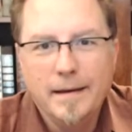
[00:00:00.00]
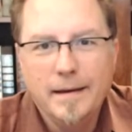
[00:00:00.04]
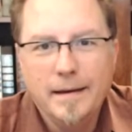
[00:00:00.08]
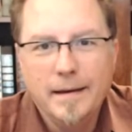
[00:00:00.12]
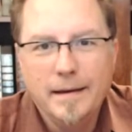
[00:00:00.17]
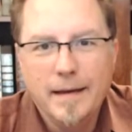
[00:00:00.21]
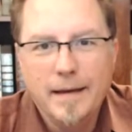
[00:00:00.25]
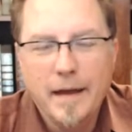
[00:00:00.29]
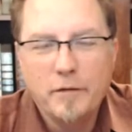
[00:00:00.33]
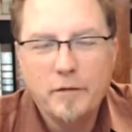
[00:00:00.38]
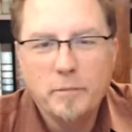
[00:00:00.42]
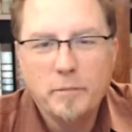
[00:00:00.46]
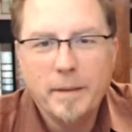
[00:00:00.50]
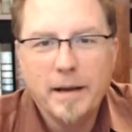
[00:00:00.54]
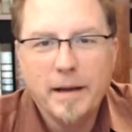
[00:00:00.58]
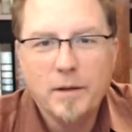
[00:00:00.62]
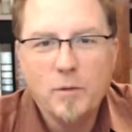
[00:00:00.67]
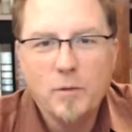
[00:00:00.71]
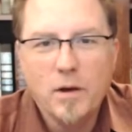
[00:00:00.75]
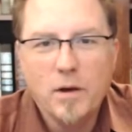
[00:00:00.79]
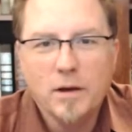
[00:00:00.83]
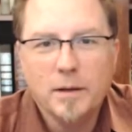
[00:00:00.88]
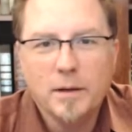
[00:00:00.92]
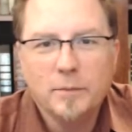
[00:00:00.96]
Hey, everybody,
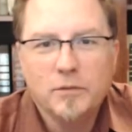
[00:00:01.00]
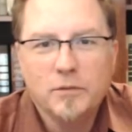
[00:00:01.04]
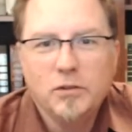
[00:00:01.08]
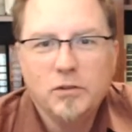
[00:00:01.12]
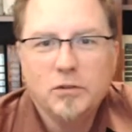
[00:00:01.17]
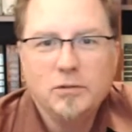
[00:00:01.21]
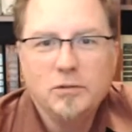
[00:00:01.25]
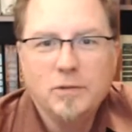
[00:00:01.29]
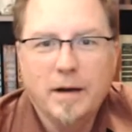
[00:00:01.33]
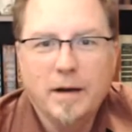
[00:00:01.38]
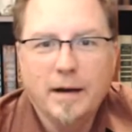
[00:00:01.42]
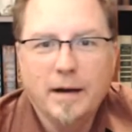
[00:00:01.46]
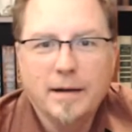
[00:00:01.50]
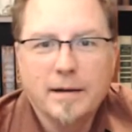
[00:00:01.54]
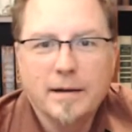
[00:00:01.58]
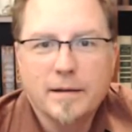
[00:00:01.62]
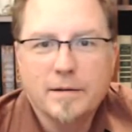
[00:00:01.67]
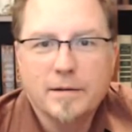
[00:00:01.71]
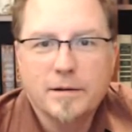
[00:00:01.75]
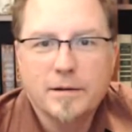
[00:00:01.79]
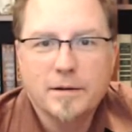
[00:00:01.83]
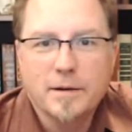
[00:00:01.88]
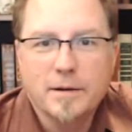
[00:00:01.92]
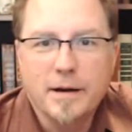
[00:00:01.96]
welcome to
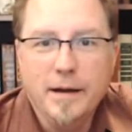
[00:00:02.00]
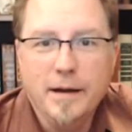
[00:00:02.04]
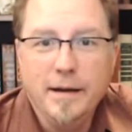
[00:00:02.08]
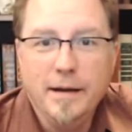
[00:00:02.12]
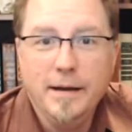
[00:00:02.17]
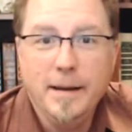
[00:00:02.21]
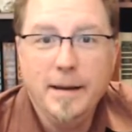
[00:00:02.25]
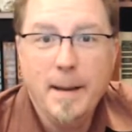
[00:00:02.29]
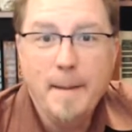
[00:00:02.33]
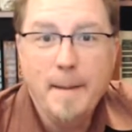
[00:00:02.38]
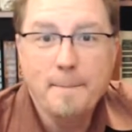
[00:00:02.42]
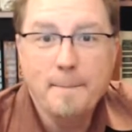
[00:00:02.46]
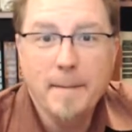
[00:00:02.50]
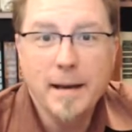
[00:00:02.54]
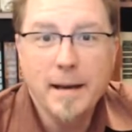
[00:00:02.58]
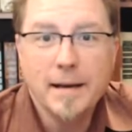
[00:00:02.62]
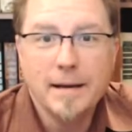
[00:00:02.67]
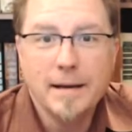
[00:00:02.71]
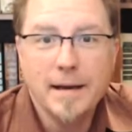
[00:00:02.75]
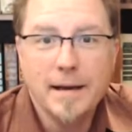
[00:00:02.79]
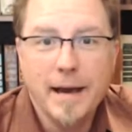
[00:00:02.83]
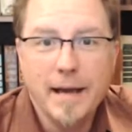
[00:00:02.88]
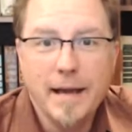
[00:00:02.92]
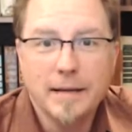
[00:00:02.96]
another
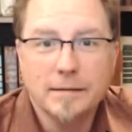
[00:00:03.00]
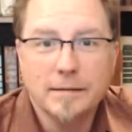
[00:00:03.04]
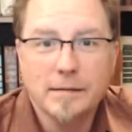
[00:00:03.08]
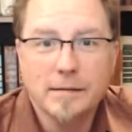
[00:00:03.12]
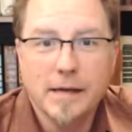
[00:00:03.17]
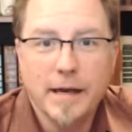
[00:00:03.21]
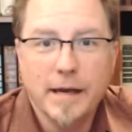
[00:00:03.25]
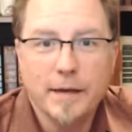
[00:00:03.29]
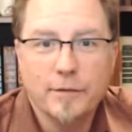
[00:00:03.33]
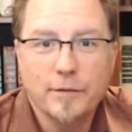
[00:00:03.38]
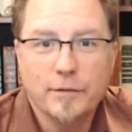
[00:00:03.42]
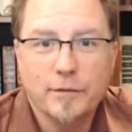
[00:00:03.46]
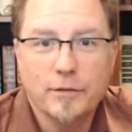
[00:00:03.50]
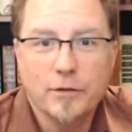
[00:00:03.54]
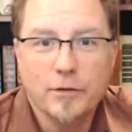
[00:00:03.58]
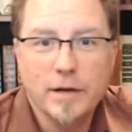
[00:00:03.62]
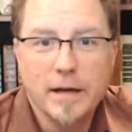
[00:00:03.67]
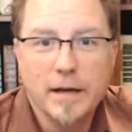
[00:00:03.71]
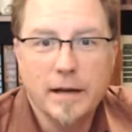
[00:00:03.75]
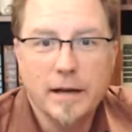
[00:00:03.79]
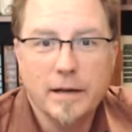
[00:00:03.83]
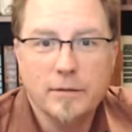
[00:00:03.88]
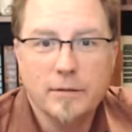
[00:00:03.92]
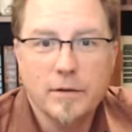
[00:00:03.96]
Monday night live
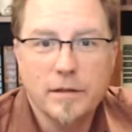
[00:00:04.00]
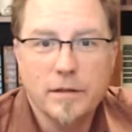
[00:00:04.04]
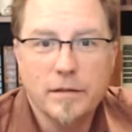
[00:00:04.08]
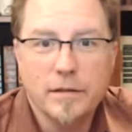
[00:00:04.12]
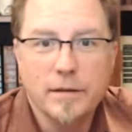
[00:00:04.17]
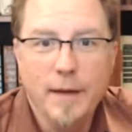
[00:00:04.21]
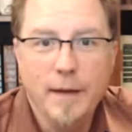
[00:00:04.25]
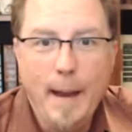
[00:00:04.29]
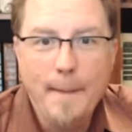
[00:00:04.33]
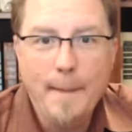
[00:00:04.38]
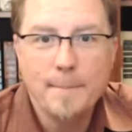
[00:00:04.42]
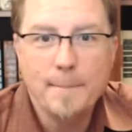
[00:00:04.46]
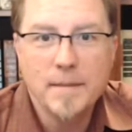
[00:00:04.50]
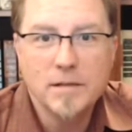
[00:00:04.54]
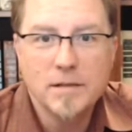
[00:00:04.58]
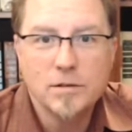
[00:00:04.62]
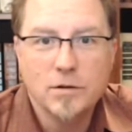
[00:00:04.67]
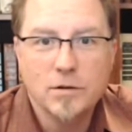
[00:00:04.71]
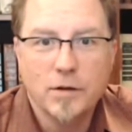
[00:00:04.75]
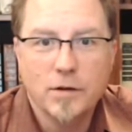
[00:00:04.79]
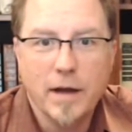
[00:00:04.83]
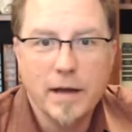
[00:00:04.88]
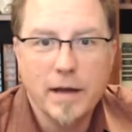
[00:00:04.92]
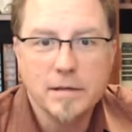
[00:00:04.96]
reading with
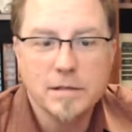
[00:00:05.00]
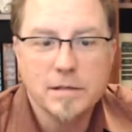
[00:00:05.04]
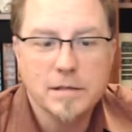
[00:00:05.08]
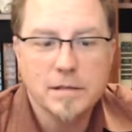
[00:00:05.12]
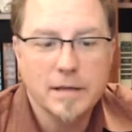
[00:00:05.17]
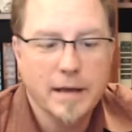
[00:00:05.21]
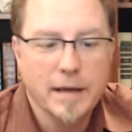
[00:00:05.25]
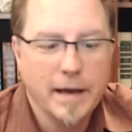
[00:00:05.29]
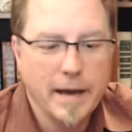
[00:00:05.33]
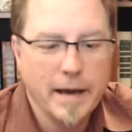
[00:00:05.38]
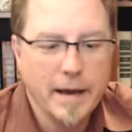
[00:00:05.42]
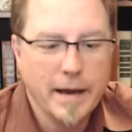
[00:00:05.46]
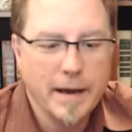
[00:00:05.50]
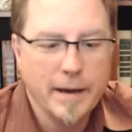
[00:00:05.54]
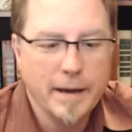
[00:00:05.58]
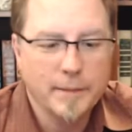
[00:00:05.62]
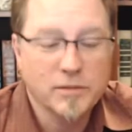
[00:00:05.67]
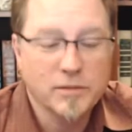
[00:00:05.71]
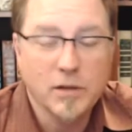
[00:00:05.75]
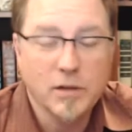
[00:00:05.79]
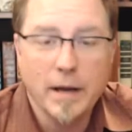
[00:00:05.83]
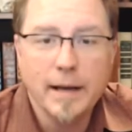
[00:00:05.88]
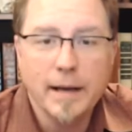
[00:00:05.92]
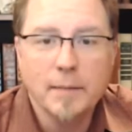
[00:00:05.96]
Mr. S. Um,
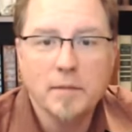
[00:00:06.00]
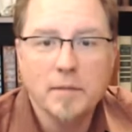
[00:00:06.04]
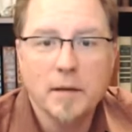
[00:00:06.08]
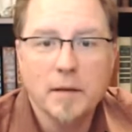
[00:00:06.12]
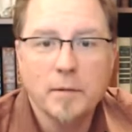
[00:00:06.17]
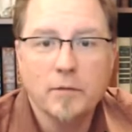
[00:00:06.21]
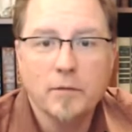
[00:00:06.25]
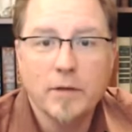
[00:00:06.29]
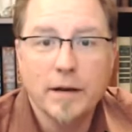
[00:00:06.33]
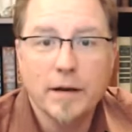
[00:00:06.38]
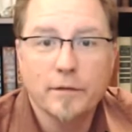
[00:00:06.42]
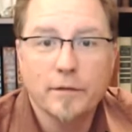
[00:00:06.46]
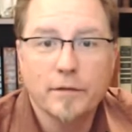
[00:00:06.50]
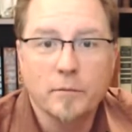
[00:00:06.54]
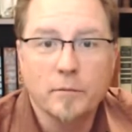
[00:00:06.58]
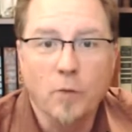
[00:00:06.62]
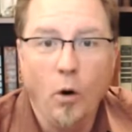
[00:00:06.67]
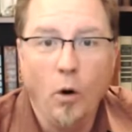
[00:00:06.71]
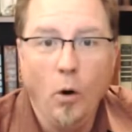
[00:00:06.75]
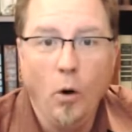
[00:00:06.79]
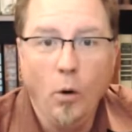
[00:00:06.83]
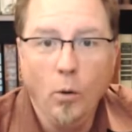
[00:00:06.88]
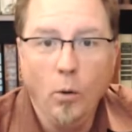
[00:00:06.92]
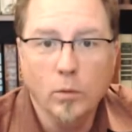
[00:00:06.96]
tonight I'm going to be reading from
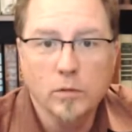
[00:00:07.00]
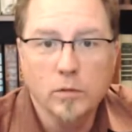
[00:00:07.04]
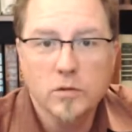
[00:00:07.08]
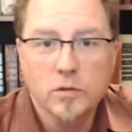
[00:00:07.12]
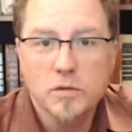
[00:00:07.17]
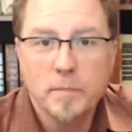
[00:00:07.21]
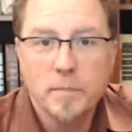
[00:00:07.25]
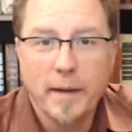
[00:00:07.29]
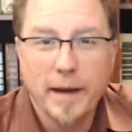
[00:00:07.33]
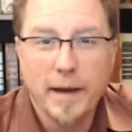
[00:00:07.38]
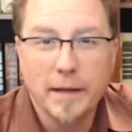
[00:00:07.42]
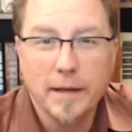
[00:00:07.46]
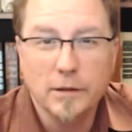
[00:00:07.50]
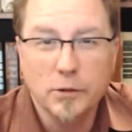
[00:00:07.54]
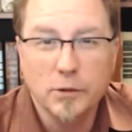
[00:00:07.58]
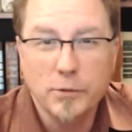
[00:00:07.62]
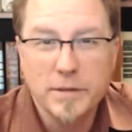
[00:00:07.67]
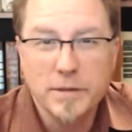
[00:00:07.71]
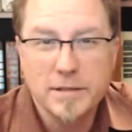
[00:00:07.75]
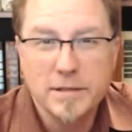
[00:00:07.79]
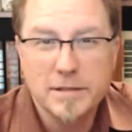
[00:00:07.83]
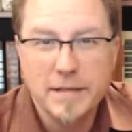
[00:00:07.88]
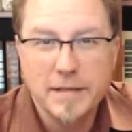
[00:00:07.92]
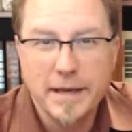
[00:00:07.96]
Holes by
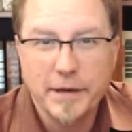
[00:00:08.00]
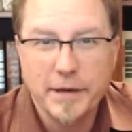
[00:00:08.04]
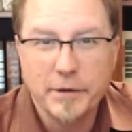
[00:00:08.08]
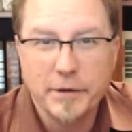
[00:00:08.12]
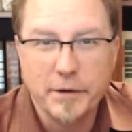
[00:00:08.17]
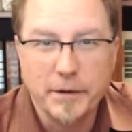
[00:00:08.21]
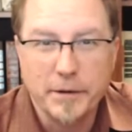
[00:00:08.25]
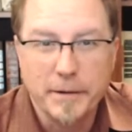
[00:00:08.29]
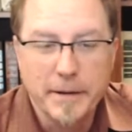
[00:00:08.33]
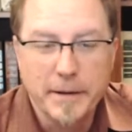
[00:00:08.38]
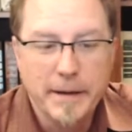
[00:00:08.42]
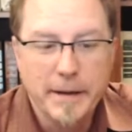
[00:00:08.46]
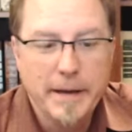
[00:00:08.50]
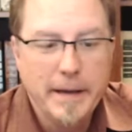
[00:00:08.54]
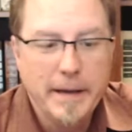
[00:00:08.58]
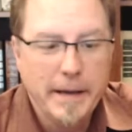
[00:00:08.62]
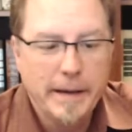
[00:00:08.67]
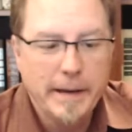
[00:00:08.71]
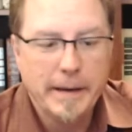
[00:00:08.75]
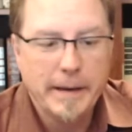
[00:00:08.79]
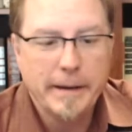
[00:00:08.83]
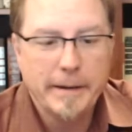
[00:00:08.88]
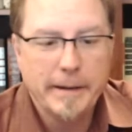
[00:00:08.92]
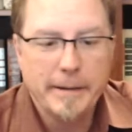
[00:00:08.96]
Louis Sachar.
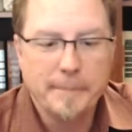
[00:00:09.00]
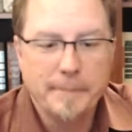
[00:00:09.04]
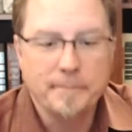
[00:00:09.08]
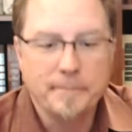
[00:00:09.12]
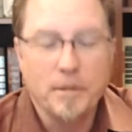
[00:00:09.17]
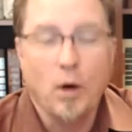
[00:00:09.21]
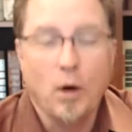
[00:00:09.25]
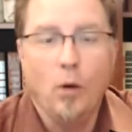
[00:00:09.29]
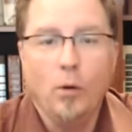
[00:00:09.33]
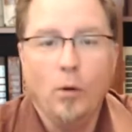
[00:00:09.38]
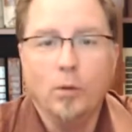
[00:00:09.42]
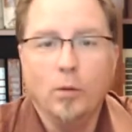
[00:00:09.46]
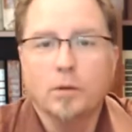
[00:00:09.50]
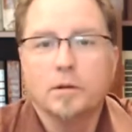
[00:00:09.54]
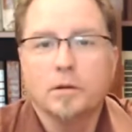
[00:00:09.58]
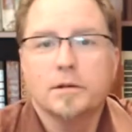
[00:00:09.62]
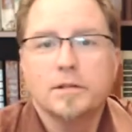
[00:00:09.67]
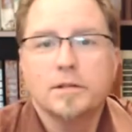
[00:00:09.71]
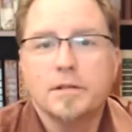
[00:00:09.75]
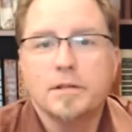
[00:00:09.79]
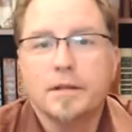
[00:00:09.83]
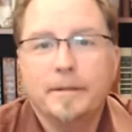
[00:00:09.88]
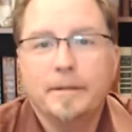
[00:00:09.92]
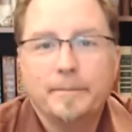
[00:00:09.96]
Um,
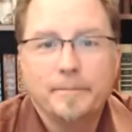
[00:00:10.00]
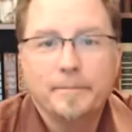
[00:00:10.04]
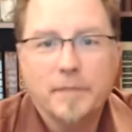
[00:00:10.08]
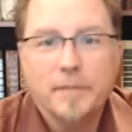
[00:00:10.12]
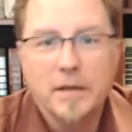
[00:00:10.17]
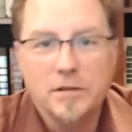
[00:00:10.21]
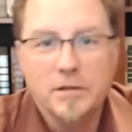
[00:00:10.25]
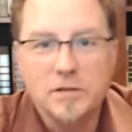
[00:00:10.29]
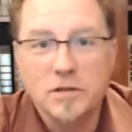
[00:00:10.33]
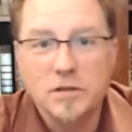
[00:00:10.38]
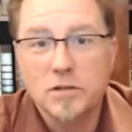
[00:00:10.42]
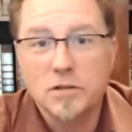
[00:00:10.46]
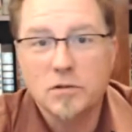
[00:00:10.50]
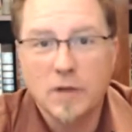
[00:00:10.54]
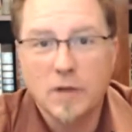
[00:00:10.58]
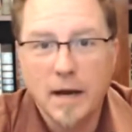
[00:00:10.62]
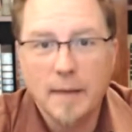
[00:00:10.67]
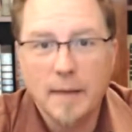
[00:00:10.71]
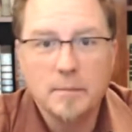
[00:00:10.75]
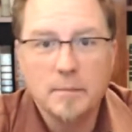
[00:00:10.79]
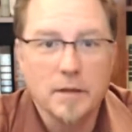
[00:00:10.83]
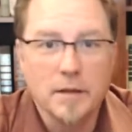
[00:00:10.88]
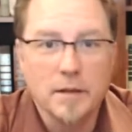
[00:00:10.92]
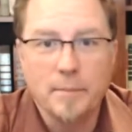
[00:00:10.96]
Holes is
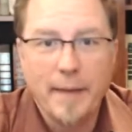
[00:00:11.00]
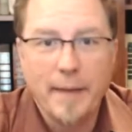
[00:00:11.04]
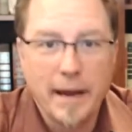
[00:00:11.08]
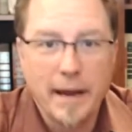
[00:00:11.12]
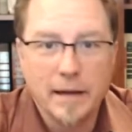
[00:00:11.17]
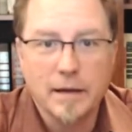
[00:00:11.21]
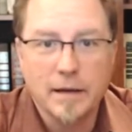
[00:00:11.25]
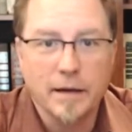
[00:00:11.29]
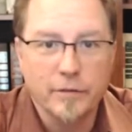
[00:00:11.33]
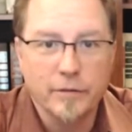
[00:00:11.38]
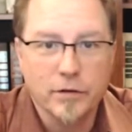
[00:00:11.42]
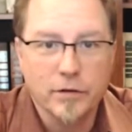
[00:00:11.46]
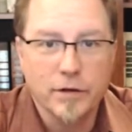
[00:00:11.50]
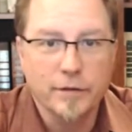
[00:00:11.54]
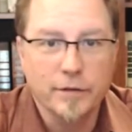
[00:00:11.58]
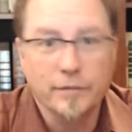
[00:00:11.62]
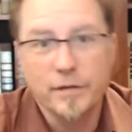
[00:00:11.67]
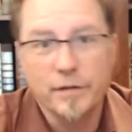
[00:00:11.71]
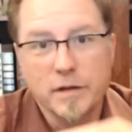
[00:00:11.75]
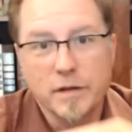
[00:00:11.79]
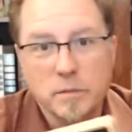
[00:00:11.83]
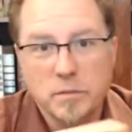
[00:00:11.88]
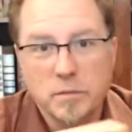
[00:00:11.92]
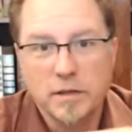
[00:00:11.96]
described on the back cover of
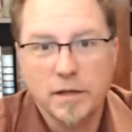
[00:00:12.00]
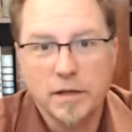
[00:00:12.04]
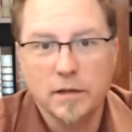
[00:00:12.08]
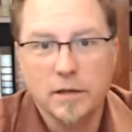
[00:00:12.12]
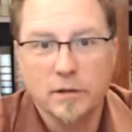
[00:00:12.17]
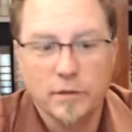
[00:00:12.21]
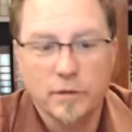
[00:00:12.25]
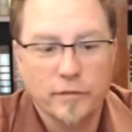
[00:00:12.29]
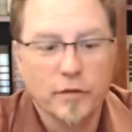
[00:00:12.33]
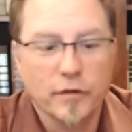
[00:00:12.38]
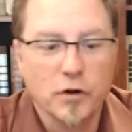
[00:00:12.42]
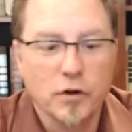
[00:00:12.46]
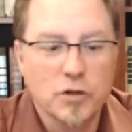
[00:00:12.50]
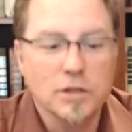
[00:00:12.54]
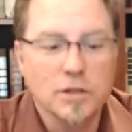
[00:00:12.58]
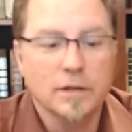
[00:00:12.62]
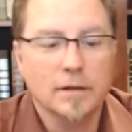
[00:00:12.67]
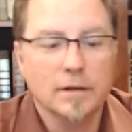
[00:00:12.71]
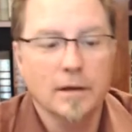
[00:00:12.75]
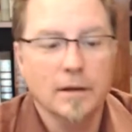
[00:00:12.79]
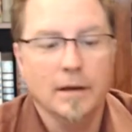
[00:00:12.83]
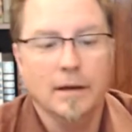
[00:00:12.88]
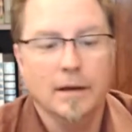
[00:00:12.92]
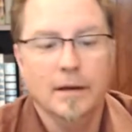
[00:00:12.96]
this particular
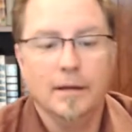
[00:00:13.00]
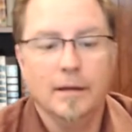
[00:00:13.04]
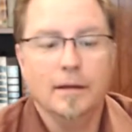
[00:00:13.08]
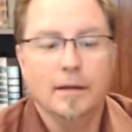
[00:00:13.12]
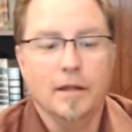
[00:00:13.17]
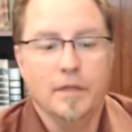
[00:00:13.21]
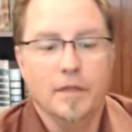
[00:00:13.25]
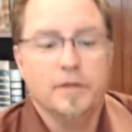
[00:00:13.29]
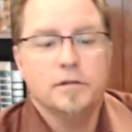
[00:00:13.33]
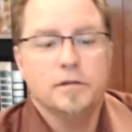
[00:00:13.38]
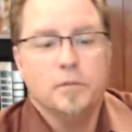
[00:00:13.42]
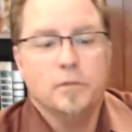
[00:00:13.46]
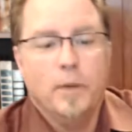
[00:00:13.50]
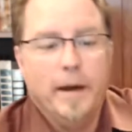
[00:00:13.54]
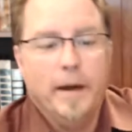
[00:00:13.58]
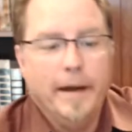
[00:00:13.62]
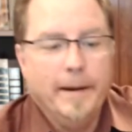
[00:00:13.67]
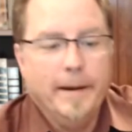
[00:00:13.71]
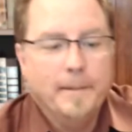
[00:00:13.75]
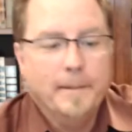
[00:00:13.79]
version this way